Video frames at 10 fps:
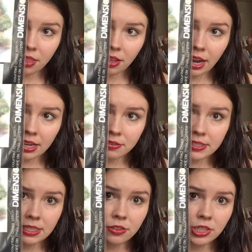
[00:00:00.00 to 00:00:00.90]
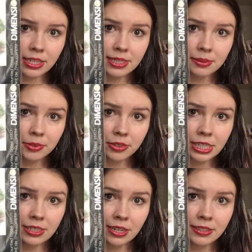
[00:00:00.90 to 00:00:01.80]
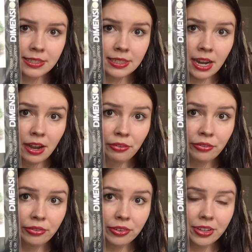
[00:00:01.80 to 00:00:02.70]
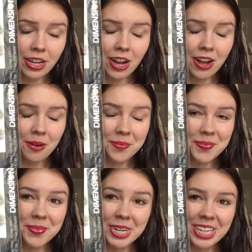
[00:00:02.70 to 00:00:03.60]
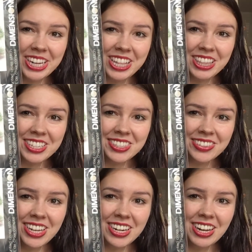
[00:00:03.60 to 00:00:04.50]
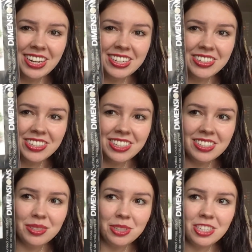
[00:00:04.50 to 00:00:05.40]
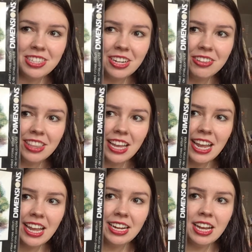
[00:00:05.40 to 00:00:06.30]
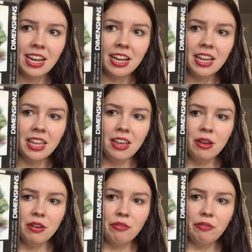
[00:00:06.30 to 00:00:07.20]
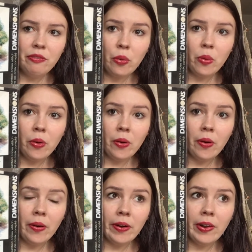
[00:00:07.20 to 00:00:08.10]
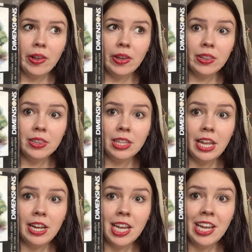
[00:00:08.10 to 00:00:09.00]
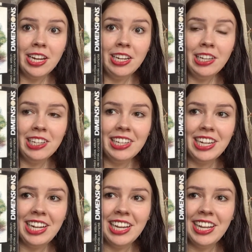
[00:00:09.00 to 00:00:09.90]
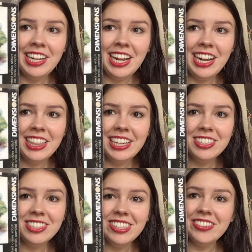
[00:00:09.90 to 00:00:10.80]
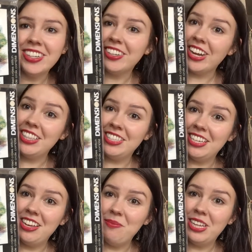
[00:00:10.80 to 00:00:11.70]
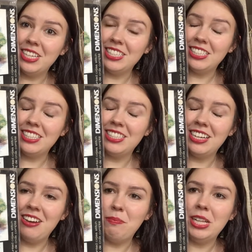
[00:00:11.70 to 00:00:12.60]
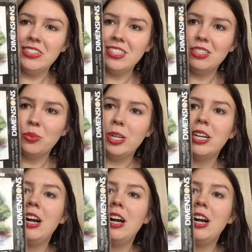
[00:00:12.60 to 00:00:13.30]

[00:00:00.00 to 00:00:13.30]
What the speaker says: I have seen Jessie Marie Does Stuff working on this one. I know she switched out the Ada for linen. And I think she regrets it because it's unpleasant to work